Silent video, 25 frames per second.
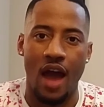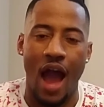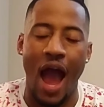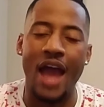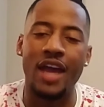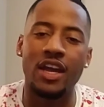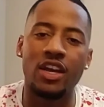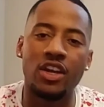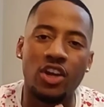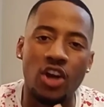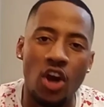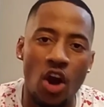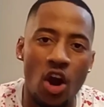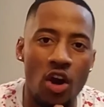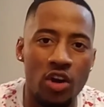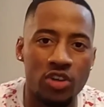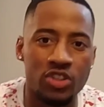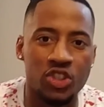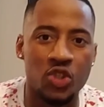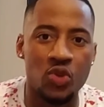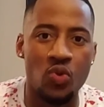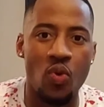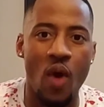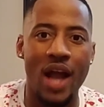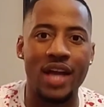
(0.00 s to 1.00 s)
I
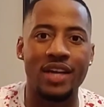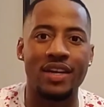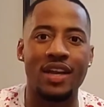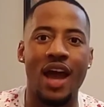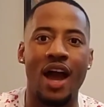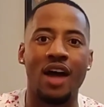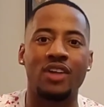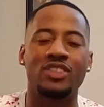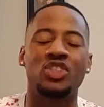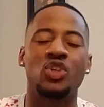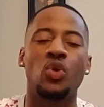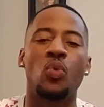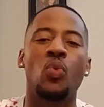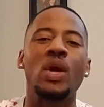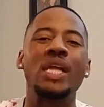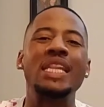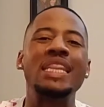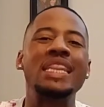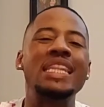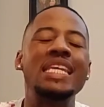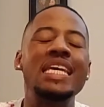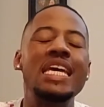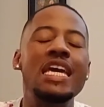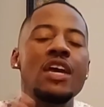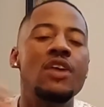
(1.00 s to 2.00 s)
encourage you right now to
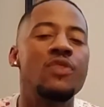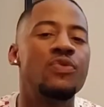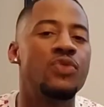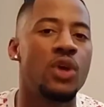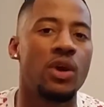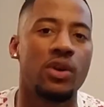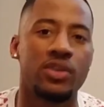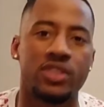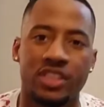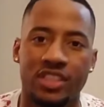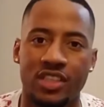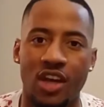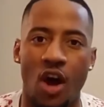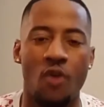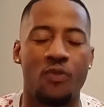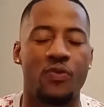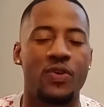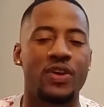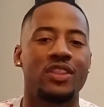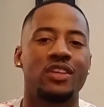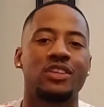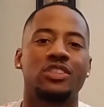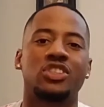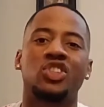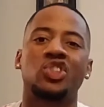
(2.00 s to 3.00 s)
relieve
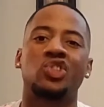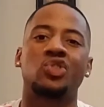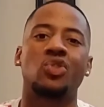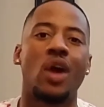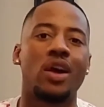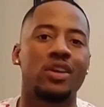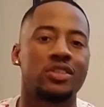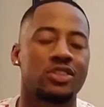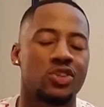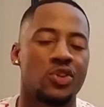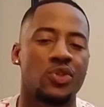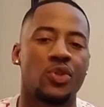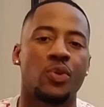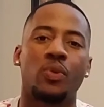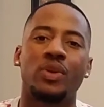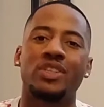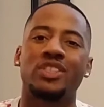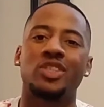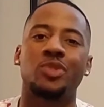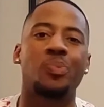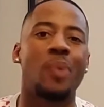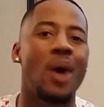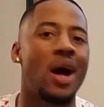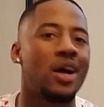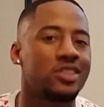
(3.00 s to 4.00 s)
yourself of the stress or the
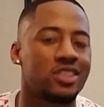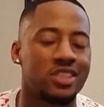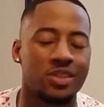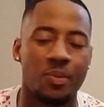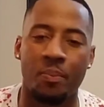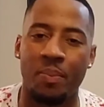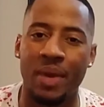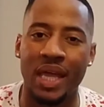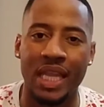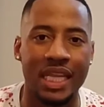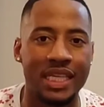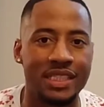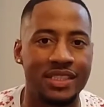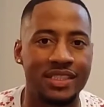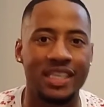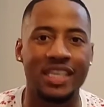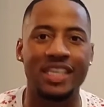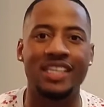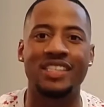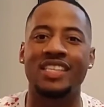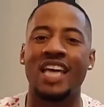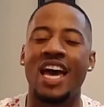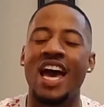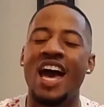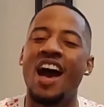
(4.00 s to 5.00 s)

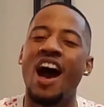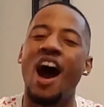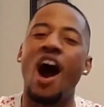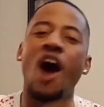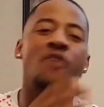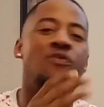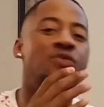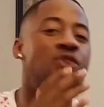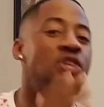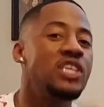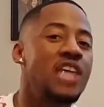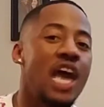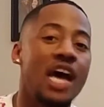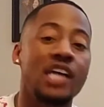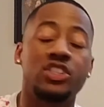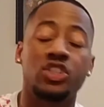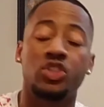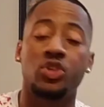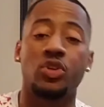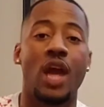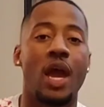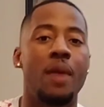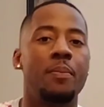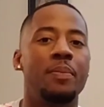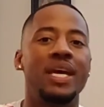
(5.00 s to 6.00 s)
responsibilities of
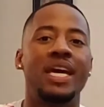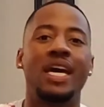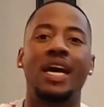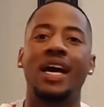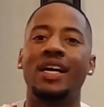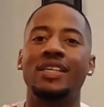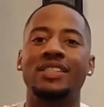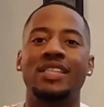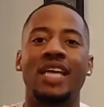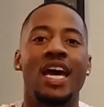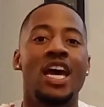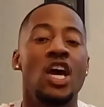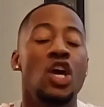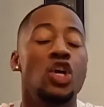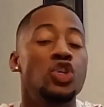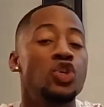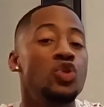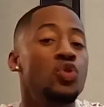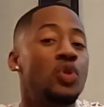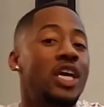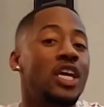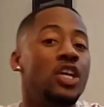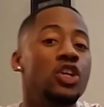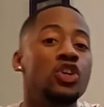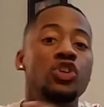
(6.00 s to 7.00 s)
yesterday, because
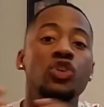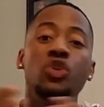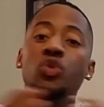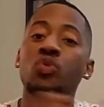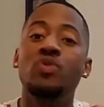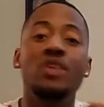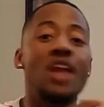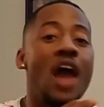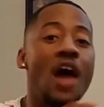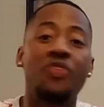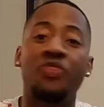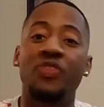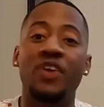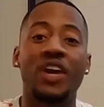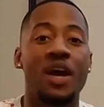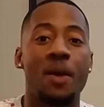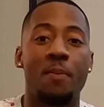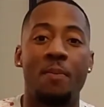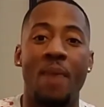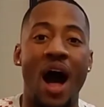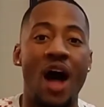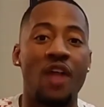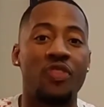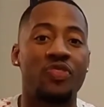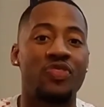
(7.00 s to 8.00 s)
you can do nothing
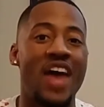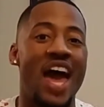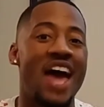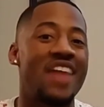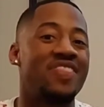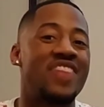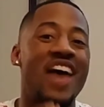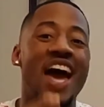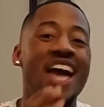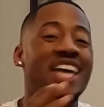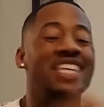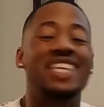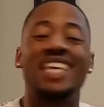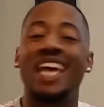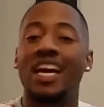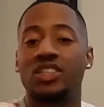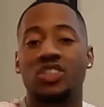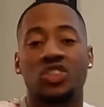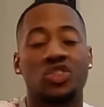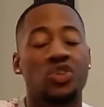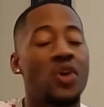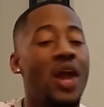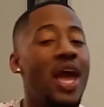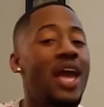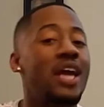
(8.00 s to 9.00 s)
about that. That
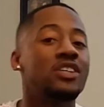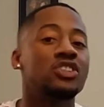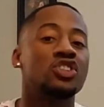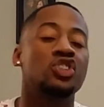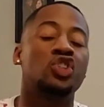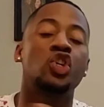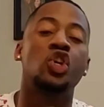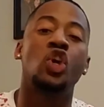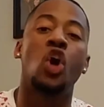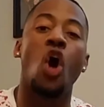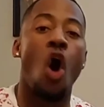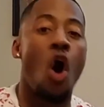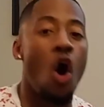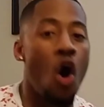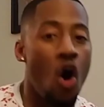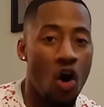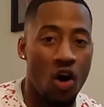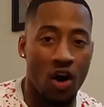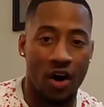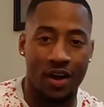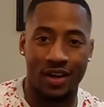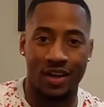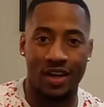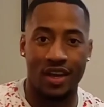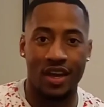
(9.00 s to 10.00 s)
yesterday is
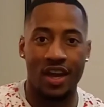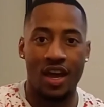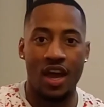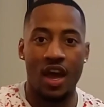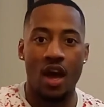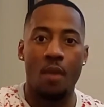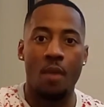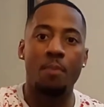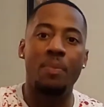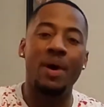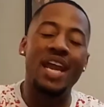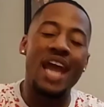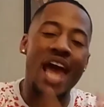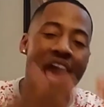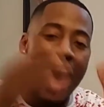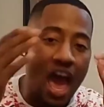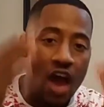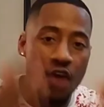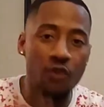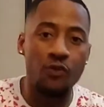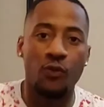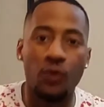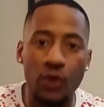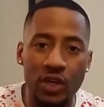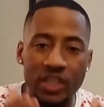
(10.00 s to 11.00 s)
gone. But
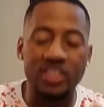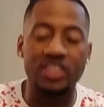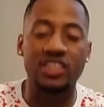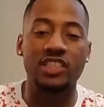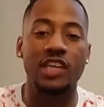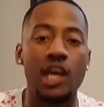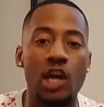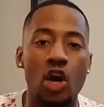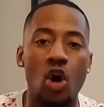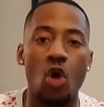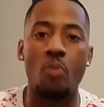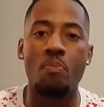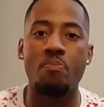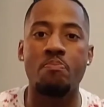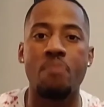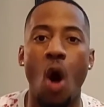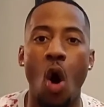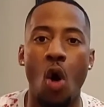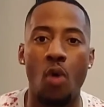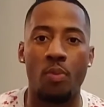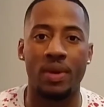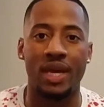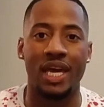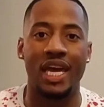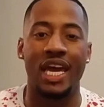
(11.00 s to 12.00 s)
every single
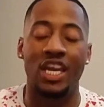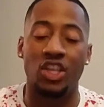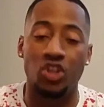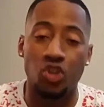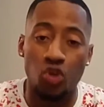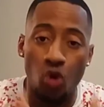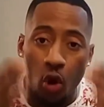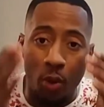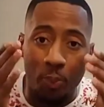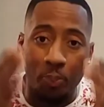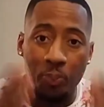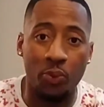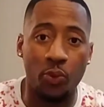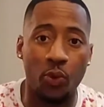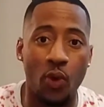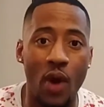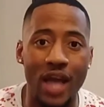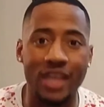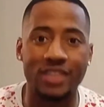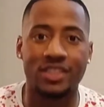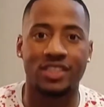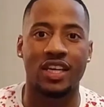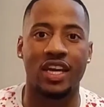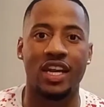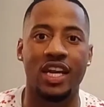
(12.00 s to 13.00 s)
moment in your
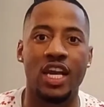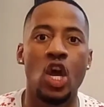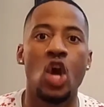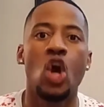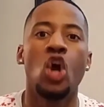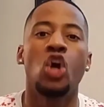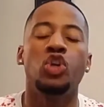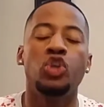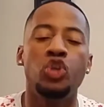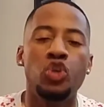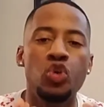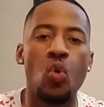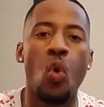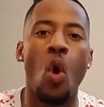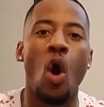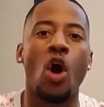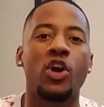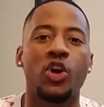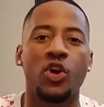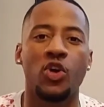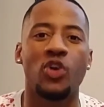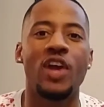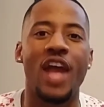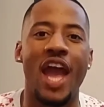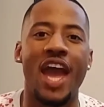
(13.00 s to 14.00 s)
present, you
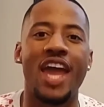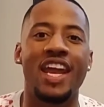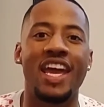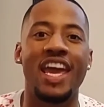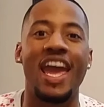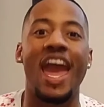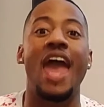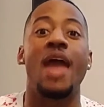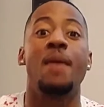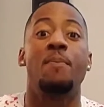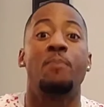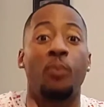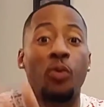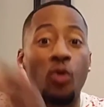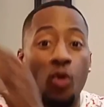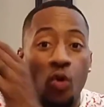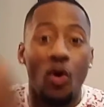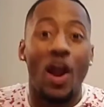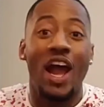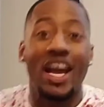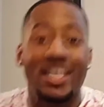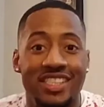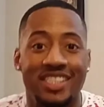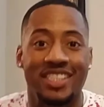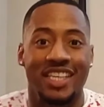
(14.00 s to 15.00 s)
are creating a
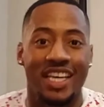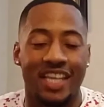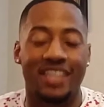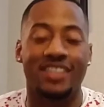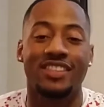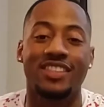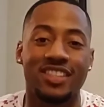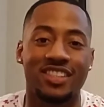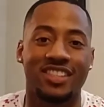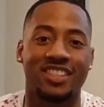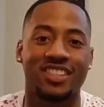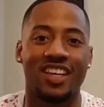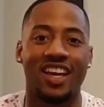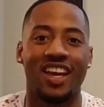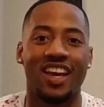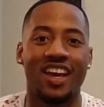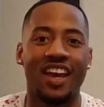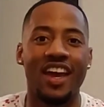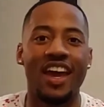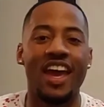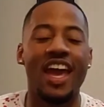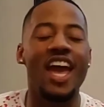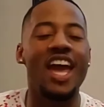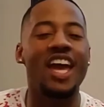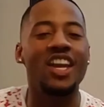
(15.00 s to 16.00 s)
presence
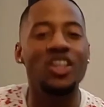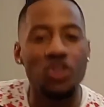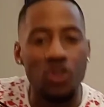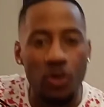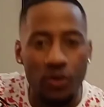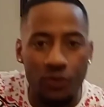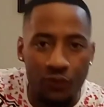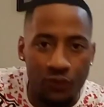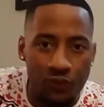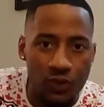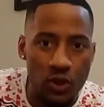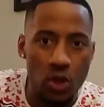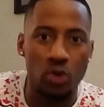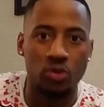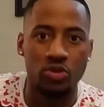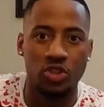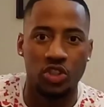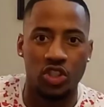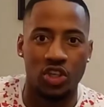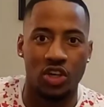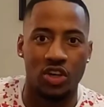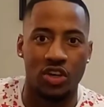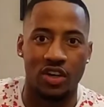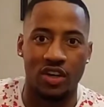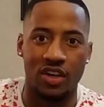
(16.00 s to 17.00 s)
in your
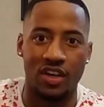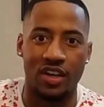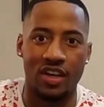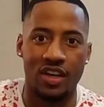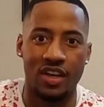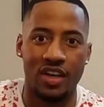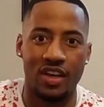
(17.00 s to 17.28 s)
future.